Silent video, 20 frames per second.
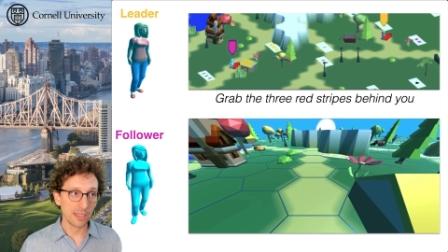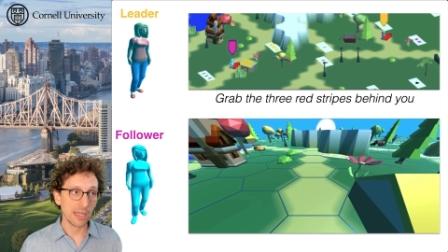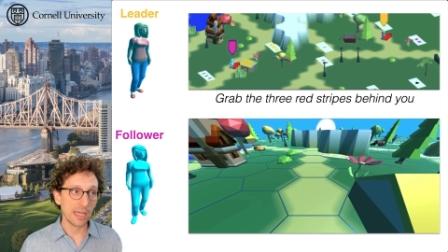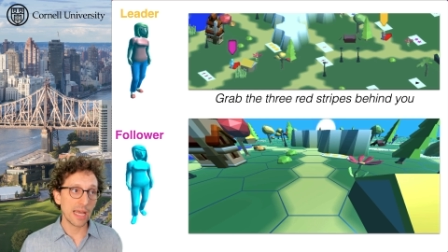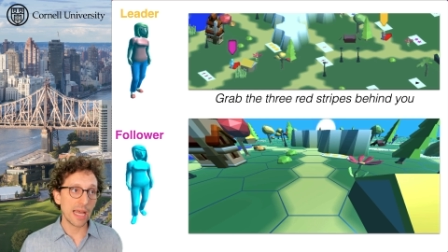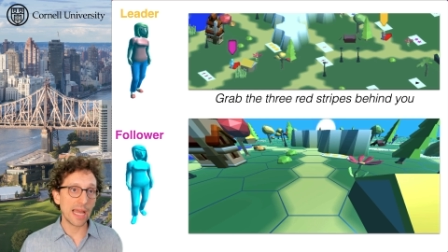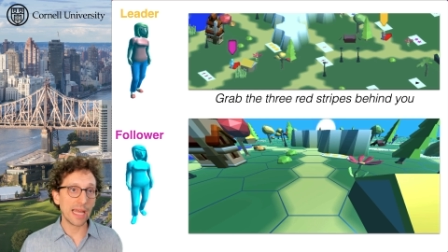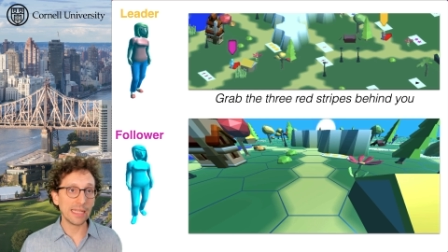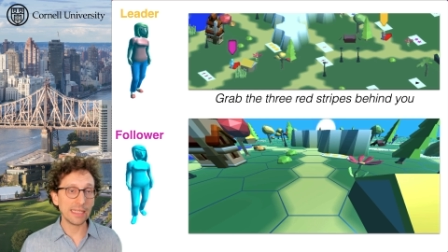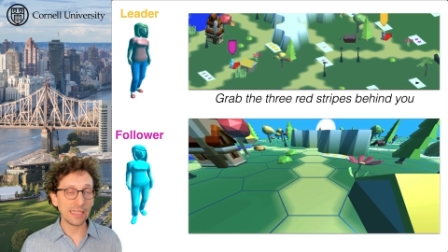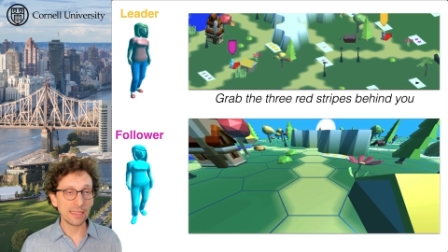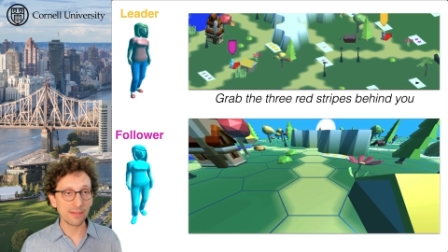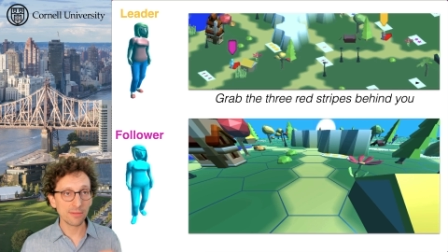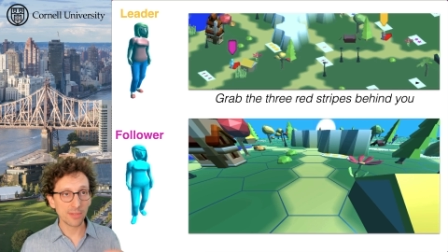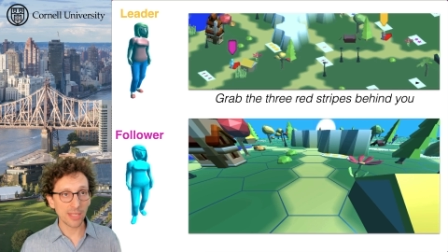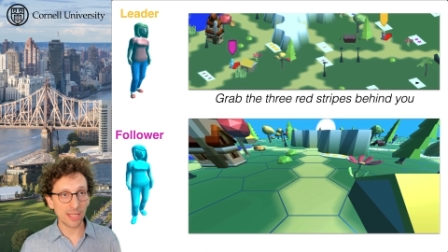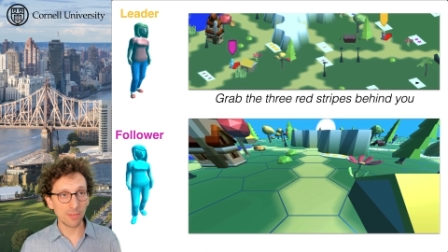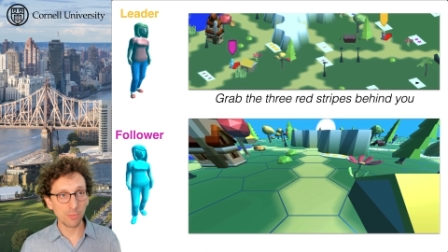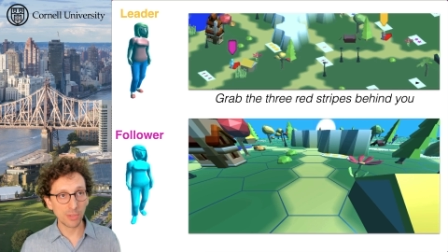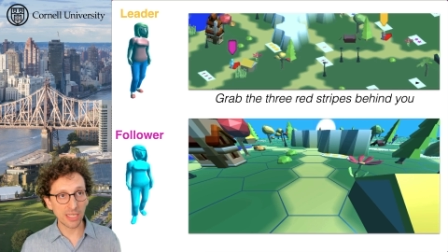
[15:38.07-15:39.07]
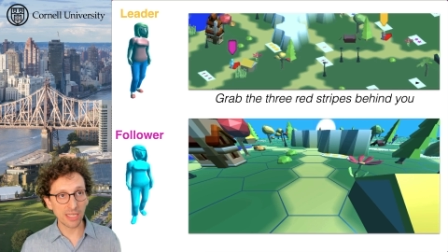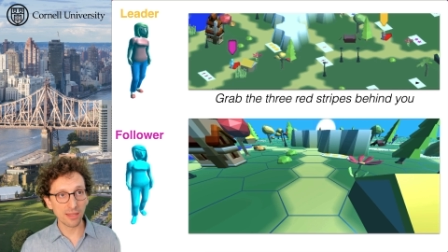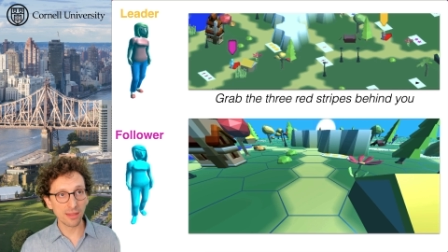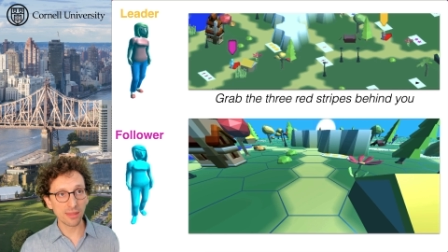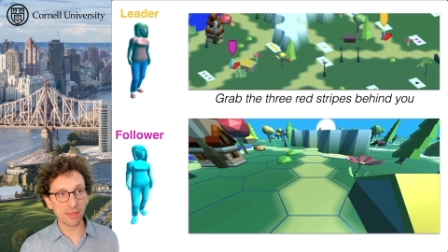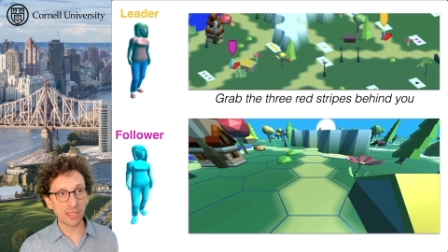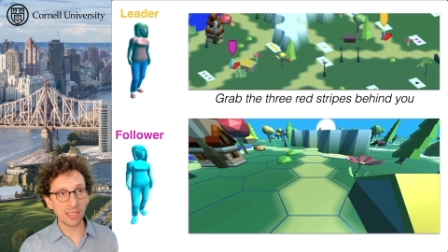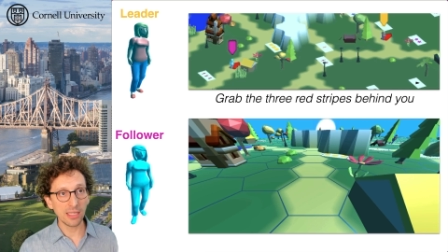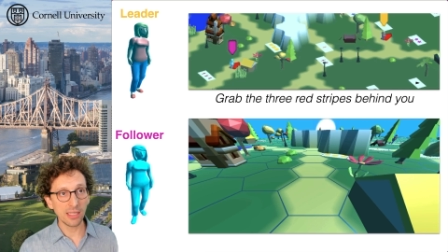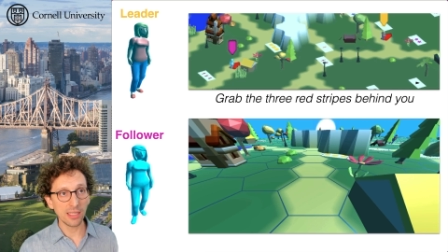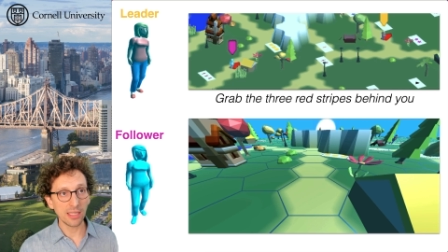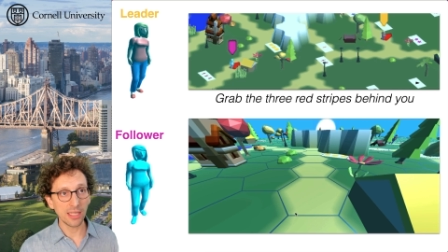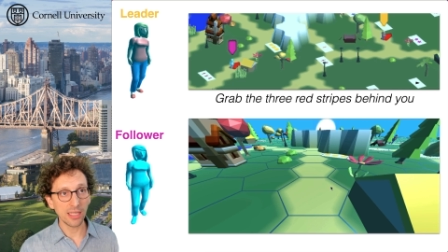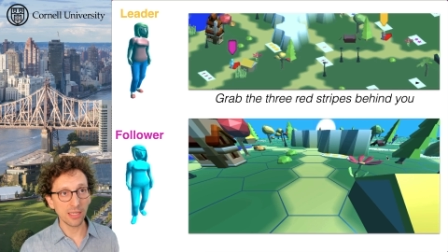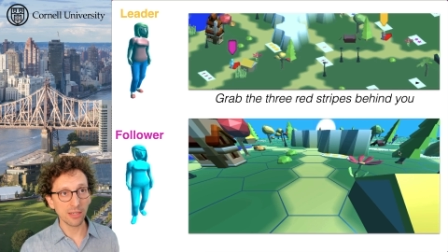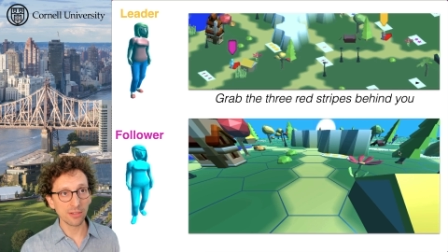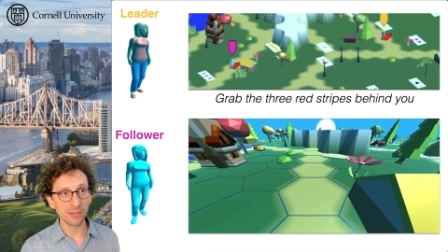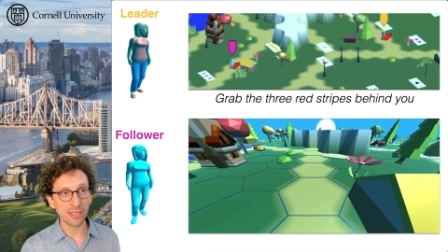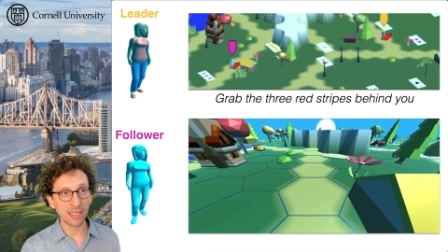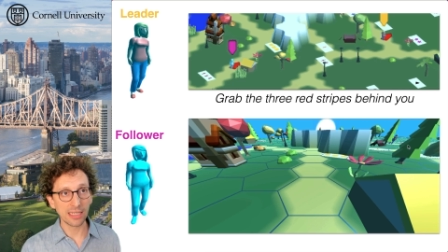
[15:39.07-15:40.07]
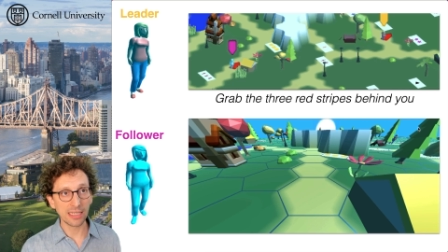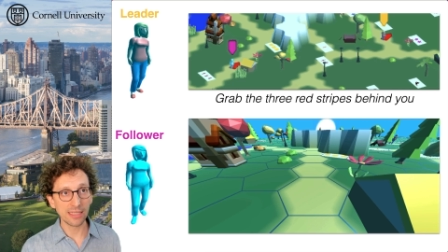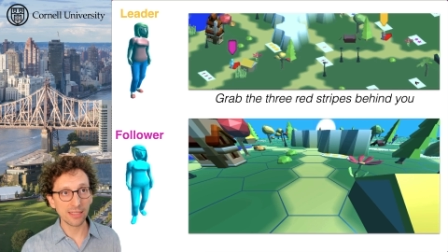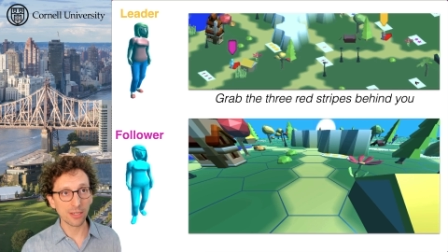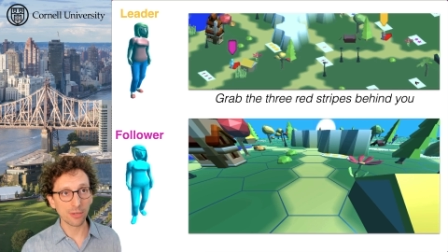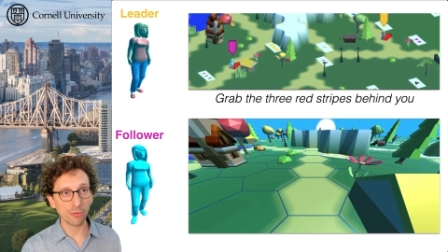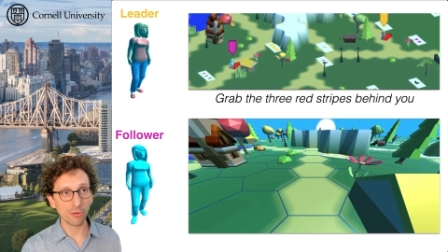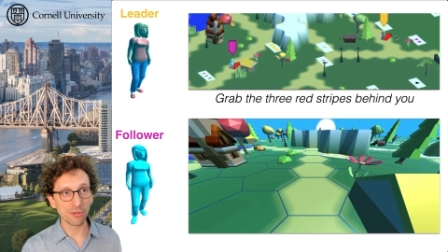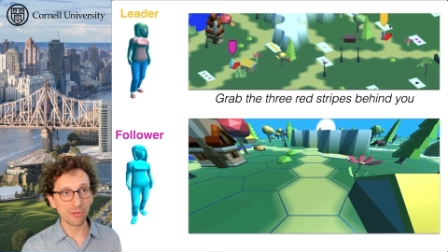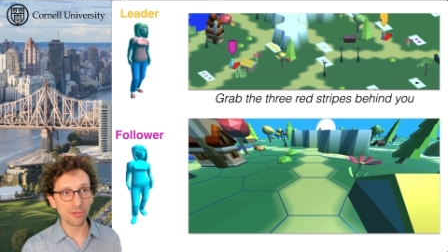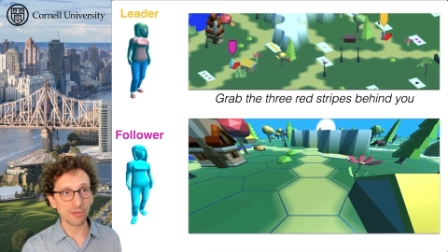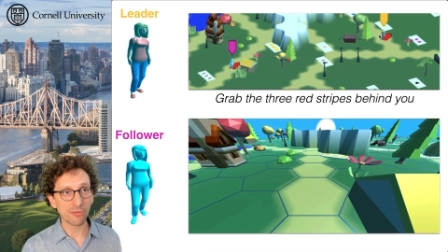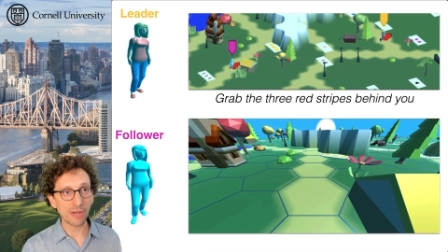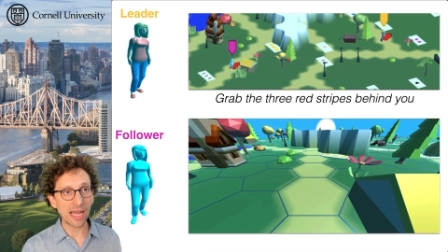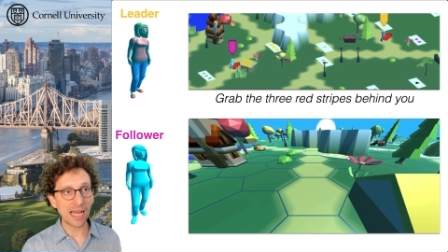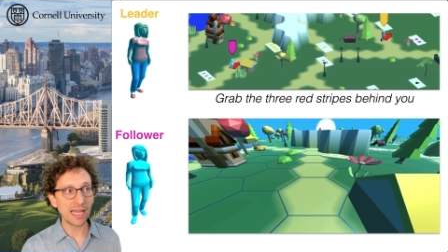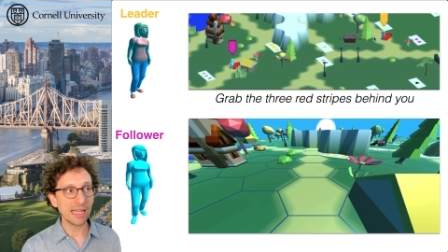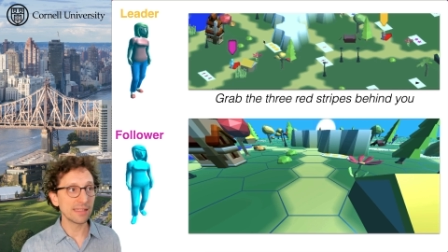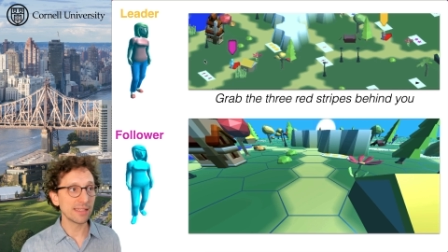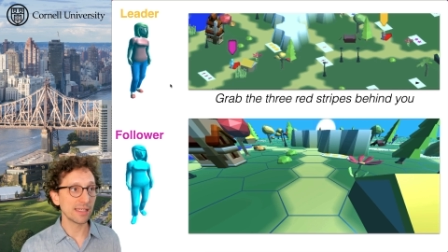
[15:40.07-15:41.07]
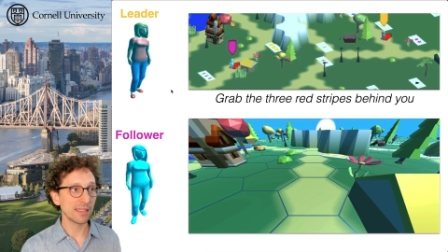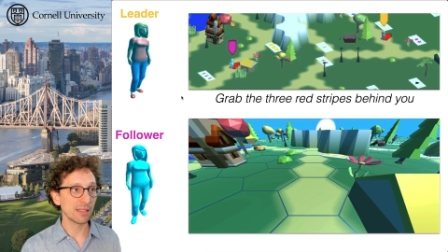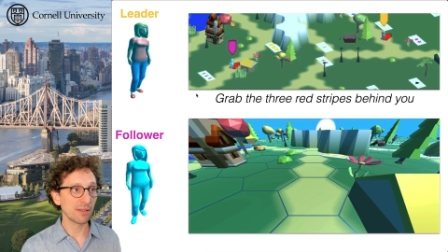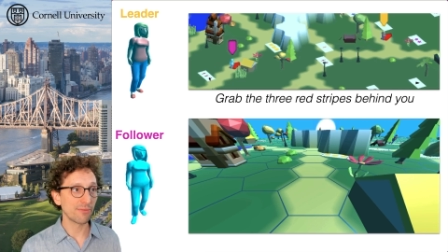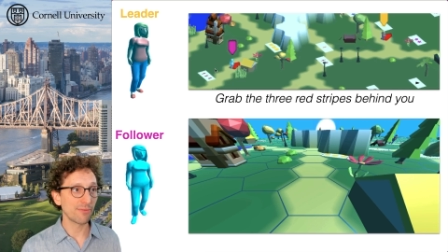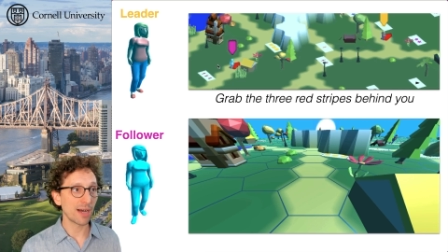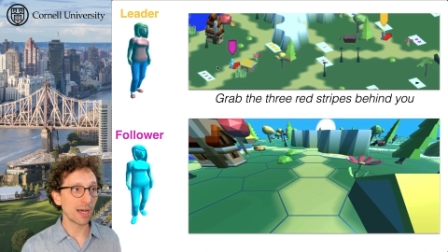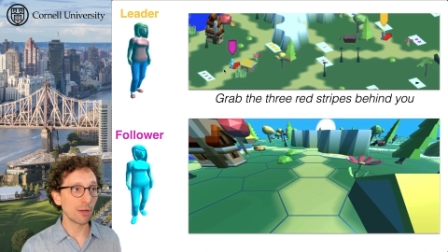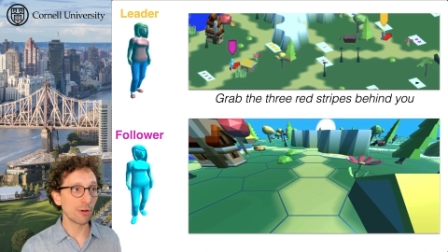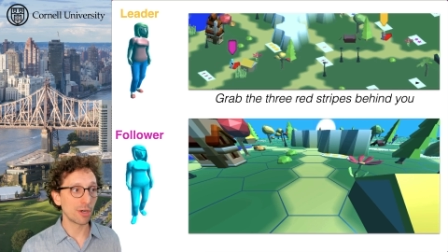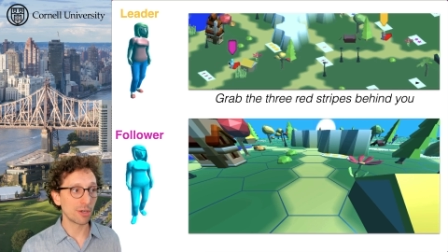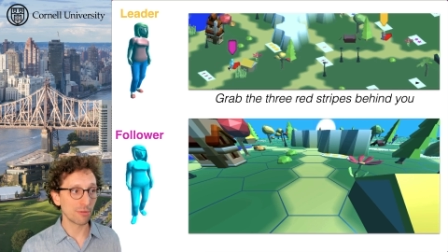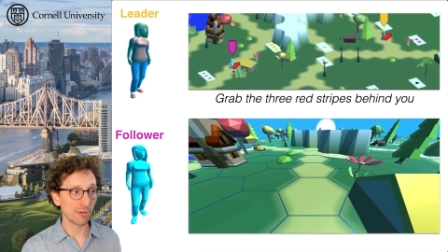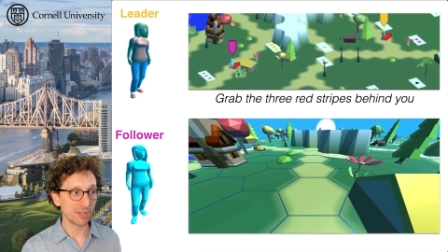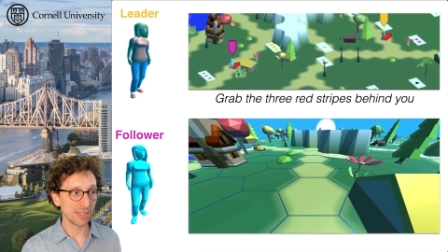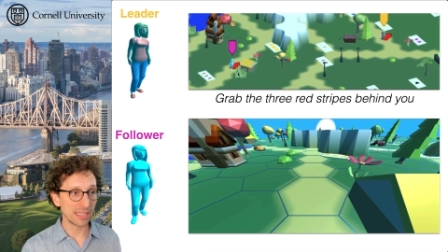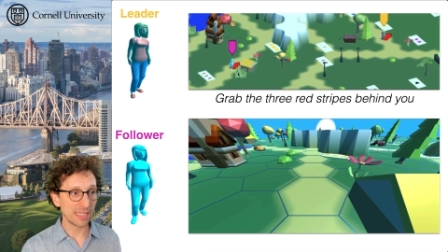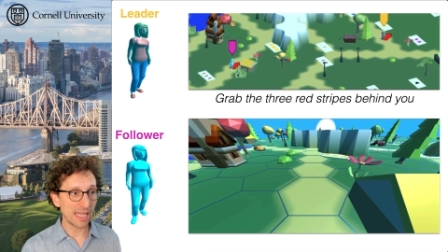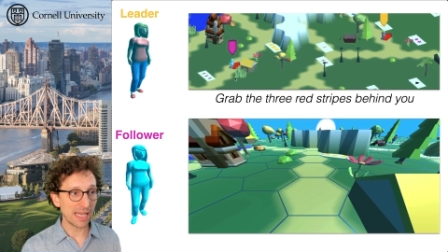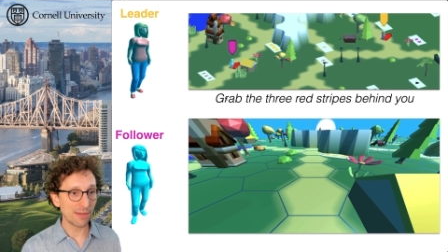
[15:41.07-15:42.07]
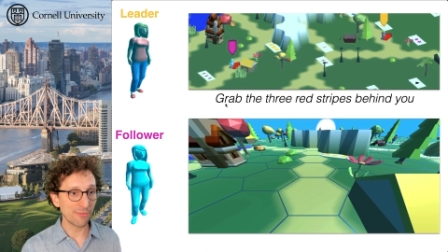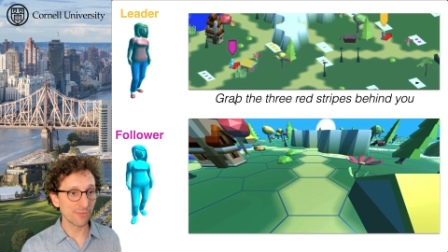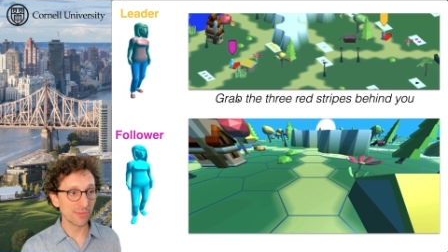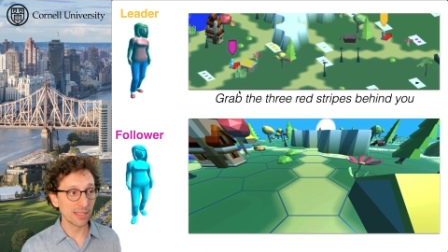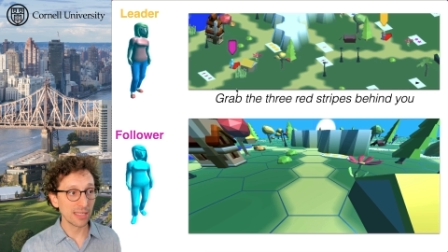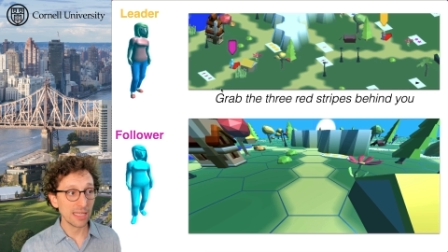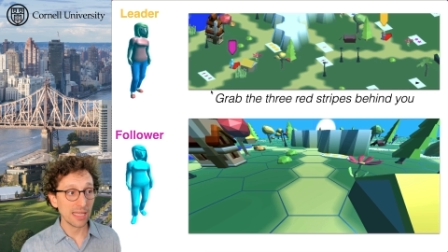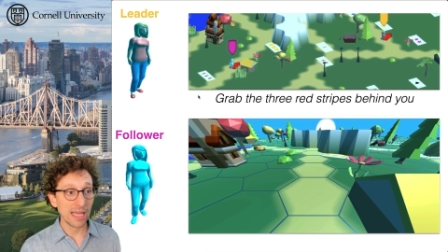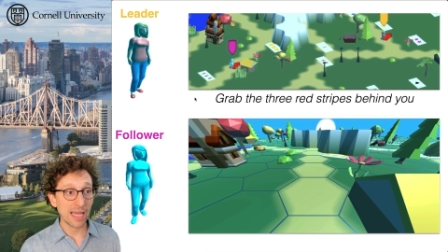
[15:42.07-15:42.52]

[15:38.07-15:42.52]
and we can see here the leader on the right and the follower on the left.